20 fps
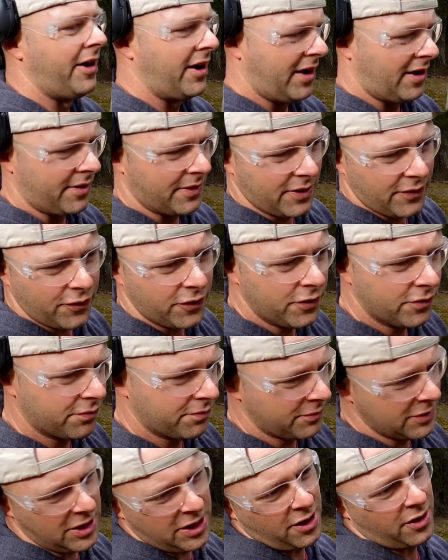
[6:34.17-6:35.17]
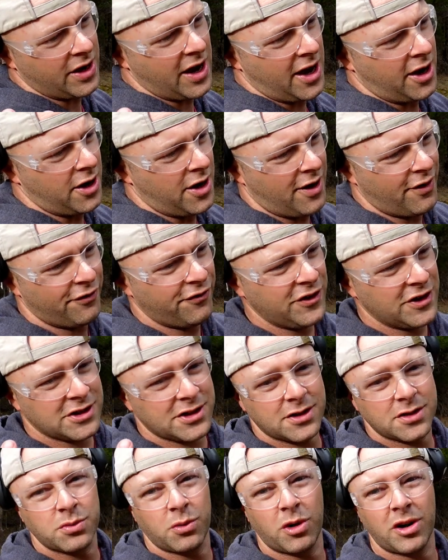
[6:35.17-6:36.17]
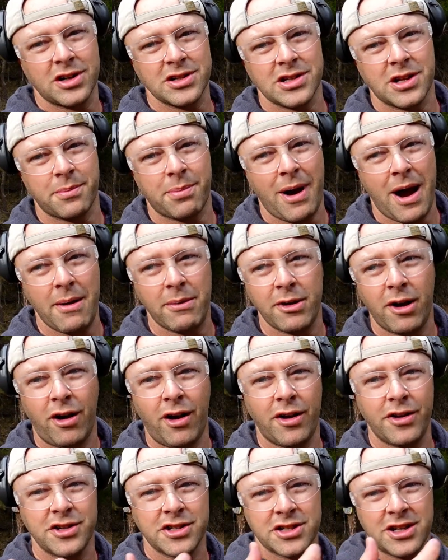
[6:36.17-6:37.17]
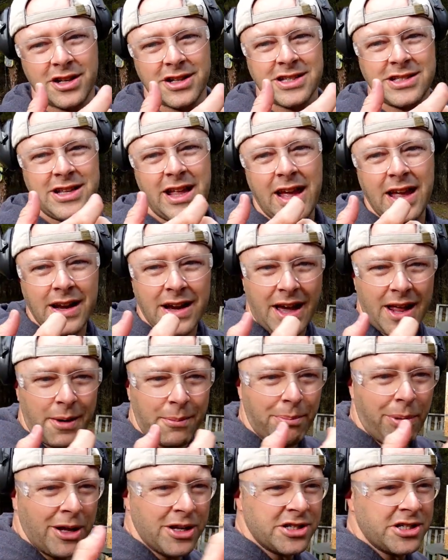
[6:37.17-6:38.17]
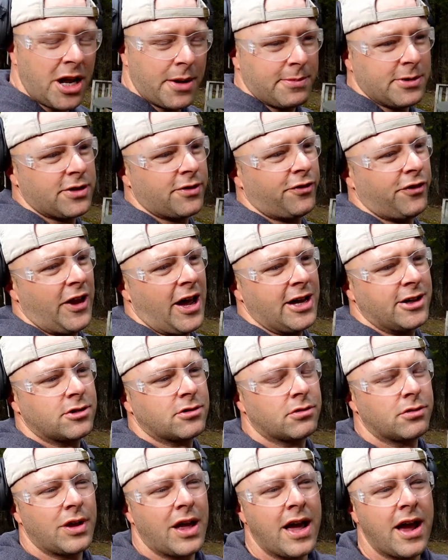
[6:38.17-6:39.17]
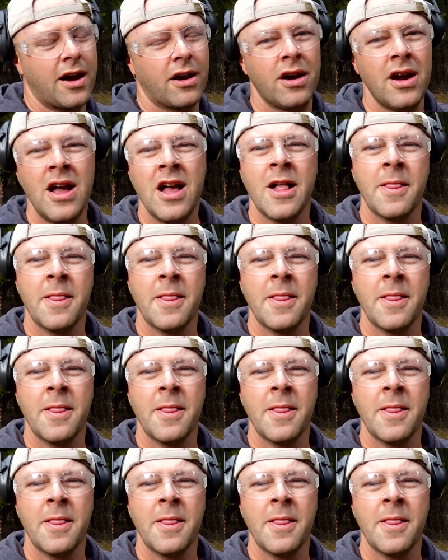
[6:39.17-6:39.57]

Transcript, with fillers: Now, if you, you know, kind of know how physics works, they're probably all just going to stay kind of bunched up as it flies through the air